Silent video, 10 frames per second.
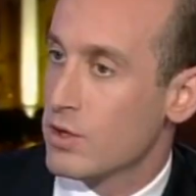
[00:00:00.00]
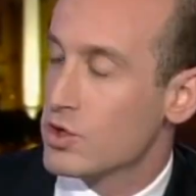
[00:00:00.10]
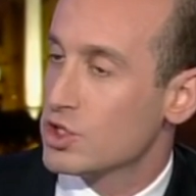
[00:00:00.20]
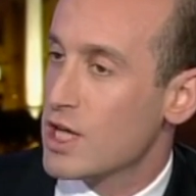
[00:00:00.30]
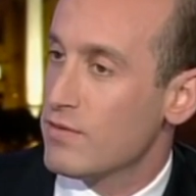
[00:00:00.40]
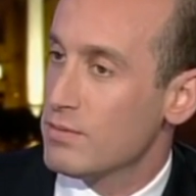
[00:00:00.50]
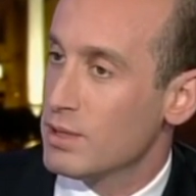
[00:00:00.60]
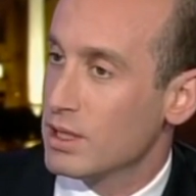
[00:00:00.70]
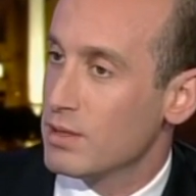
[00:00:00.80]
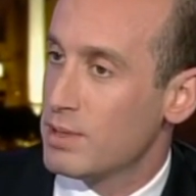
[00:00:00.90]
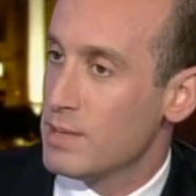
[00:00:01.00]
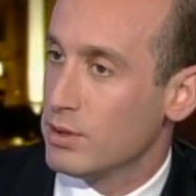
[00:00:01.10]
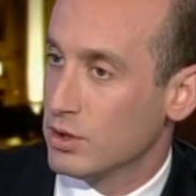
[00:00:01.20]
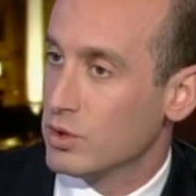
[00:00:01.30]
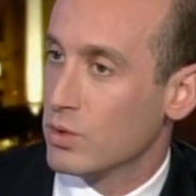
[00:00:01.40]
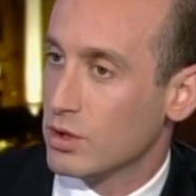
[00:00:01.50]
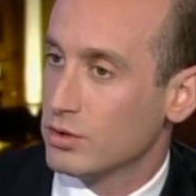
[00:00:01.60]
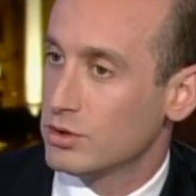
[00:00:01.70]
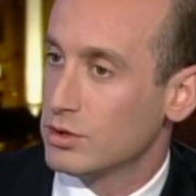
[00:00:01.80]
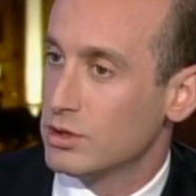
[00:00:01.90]
There's 7 billion people in the
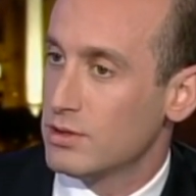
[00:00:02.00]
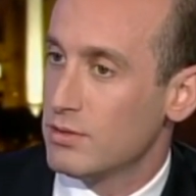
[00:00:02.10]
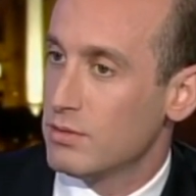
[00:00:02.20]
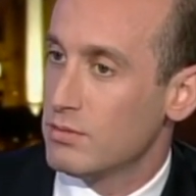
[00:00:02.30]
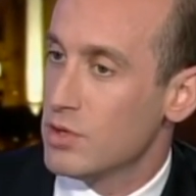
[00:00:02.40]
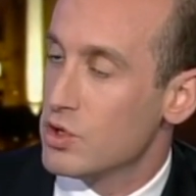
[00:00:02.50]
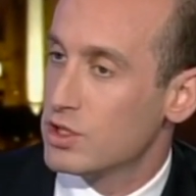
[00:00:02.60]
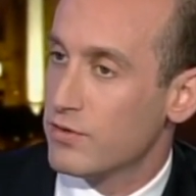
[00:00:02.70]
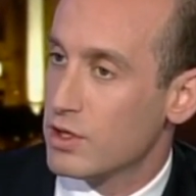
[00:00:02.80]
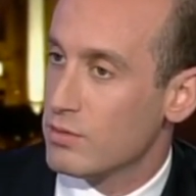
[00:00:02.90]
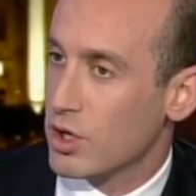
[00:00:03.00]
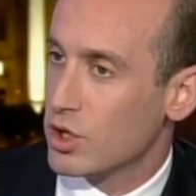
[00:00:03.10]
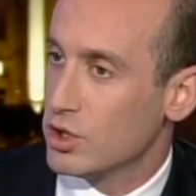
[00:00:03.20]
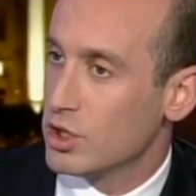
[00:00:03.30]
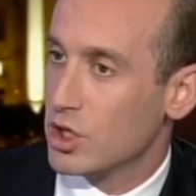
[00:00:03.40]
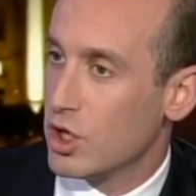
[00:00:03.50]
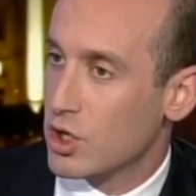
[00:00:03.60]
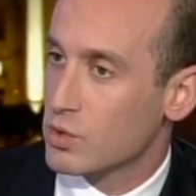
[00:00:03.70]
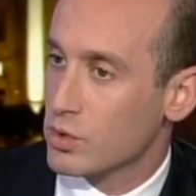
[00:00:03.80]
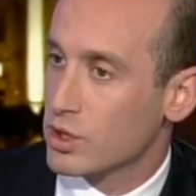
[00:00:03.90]
world. Most of them are good,
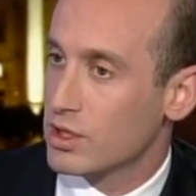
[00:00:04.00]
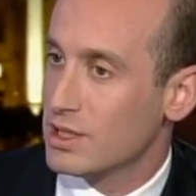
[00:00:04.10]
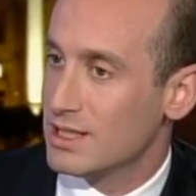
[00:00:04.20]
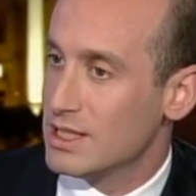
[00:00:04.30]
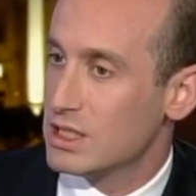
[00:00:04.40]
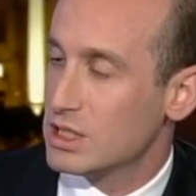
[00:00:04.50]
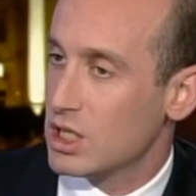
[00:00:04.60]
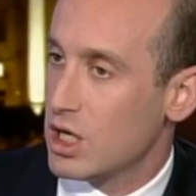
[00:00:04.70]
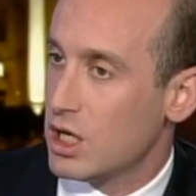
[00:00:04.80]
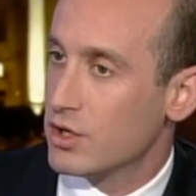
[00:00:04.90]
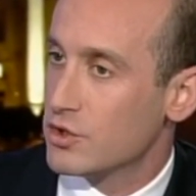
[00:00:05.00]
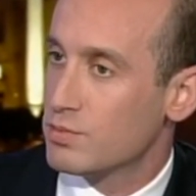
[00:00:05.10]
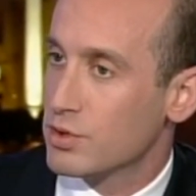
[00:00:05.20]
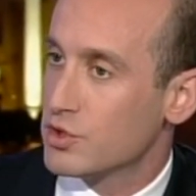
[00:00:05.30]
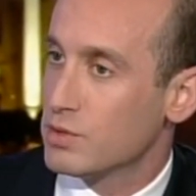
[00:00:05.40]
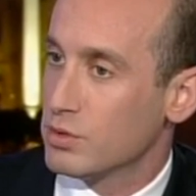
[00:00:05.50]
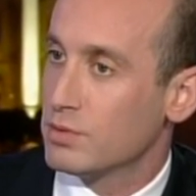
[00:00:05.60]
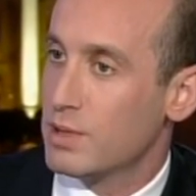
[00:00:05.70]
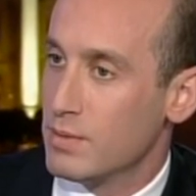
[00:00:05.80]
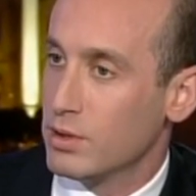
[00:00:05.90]
hardworking, decent, honest,
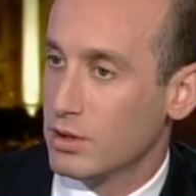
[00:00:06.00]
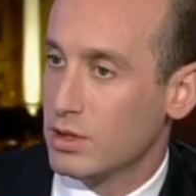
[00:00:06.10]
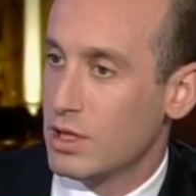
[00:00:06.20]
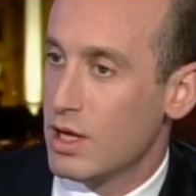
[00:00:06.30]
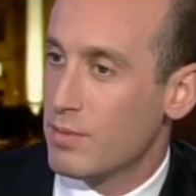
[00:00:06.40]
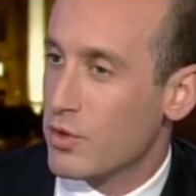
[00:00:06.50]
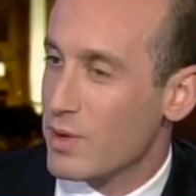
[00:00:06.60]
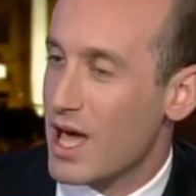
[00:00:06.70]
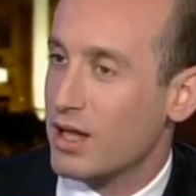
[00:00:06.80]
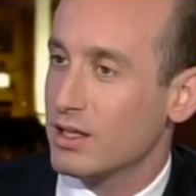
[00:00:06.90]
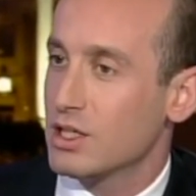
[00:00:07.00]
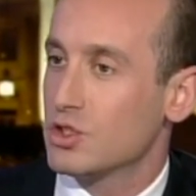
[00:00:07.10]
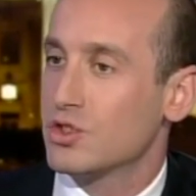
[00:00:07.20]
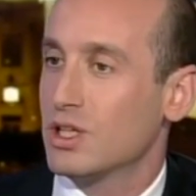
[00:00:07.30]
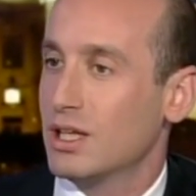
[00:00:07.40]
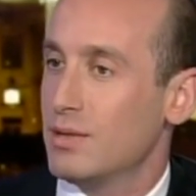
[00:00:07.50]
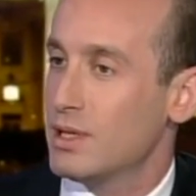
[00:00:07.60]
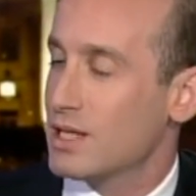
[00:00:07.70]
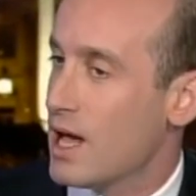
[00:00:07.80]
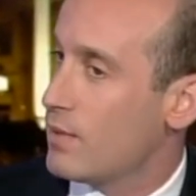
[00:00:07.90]
principled people. But the reality is there's a
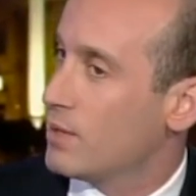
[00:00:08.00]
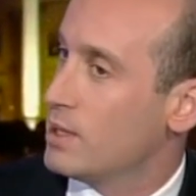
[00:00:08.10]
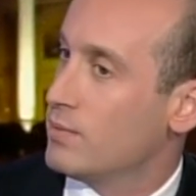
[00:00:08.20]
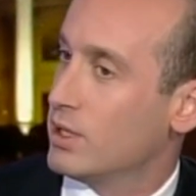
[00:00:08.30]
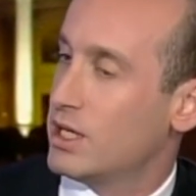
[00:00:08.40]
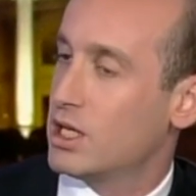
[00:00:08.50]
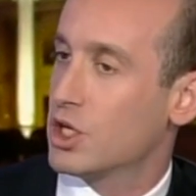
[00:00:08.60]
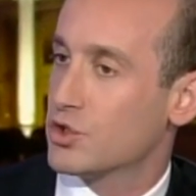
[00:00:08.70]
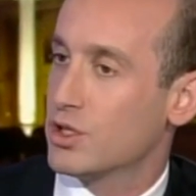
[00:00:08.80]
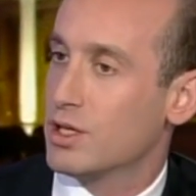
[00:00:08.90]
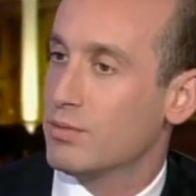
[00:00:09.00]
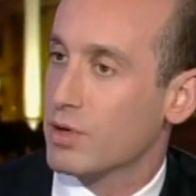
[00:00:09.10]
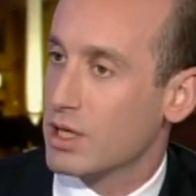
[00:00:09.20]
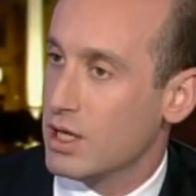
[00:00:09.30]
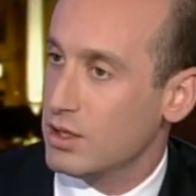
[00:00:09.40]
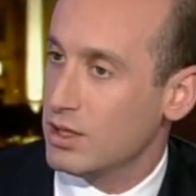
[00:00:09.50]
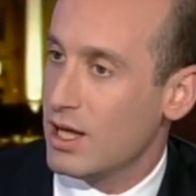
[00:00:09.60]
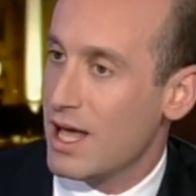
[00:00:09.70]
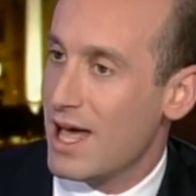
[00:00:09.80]
limit to how many people any country can bring in.